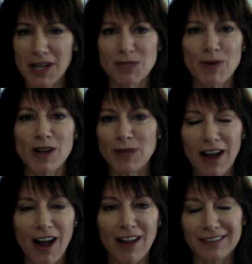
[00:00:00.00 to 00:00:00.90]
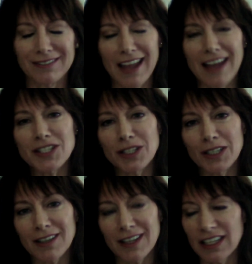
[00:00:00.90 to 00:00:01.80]
It would not surprise me at all. And
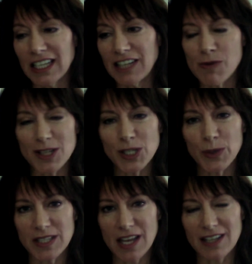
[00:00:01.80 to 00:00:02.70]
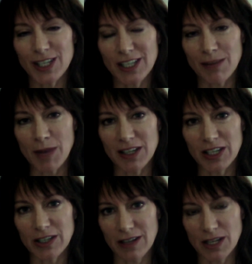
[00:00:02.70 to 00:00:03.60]
actually, Eva Moskowitz actually came out
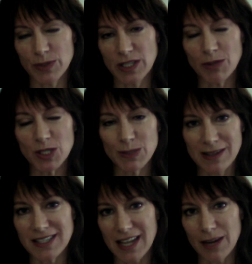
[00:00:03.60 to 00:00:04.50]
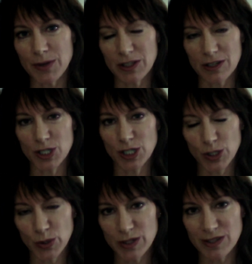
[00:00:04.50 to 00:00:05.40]
here, and I was able to spend a day with her as
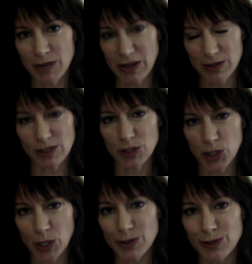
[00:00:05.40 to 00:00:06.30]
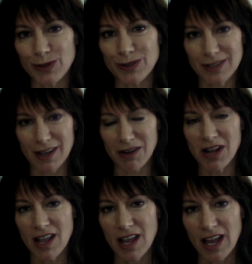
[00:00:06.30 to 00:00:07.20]
she toured some Arizona charter schools.
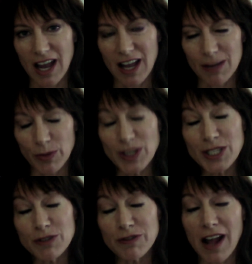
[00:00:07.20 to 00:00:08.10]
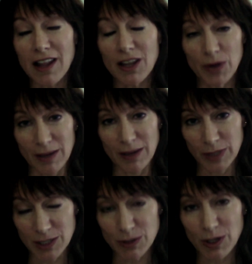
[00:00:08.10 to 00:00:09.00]
So we do follow and
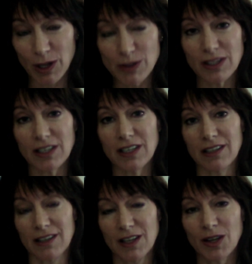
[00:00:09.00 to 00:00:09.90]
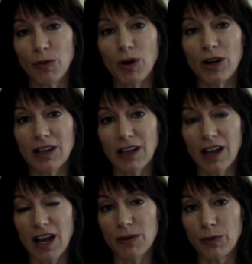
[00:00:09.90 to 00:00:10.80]
we do closely work
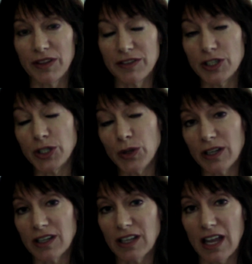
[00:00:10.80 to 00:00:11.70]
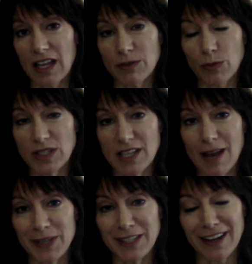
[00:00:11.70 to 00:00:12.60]
with New York and what's
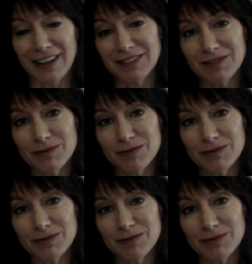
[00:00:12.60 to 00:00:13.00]
happening there,